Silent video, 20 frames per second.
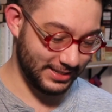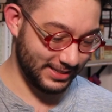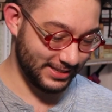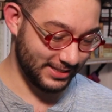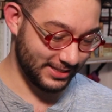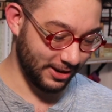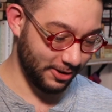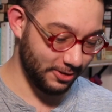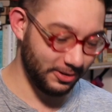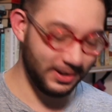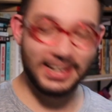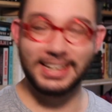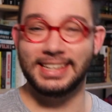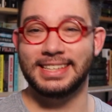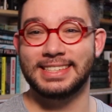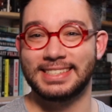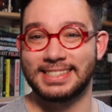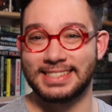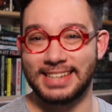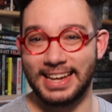is so
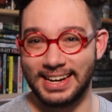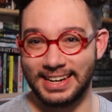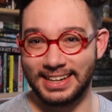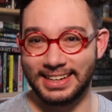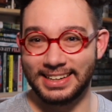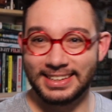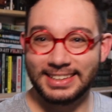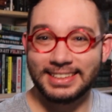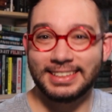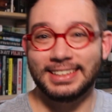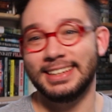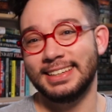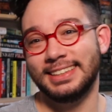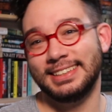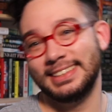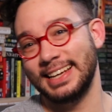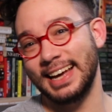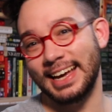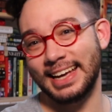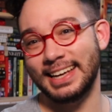exciting.
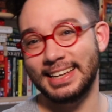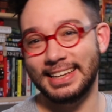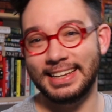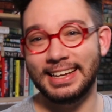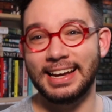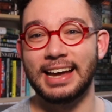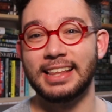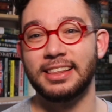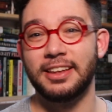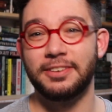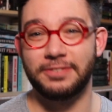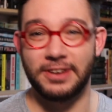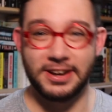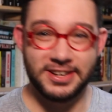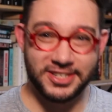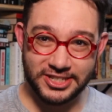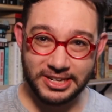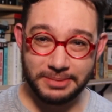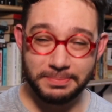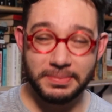Yay! I love
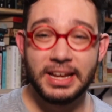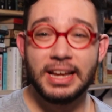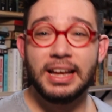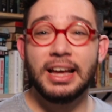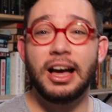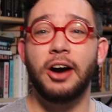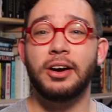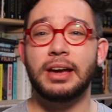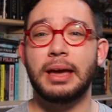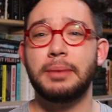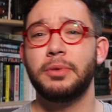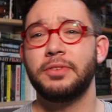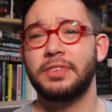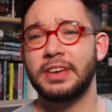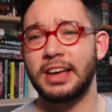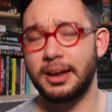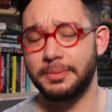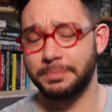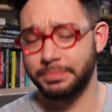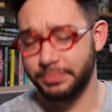friendship. Okay,
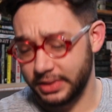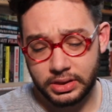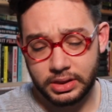moving on.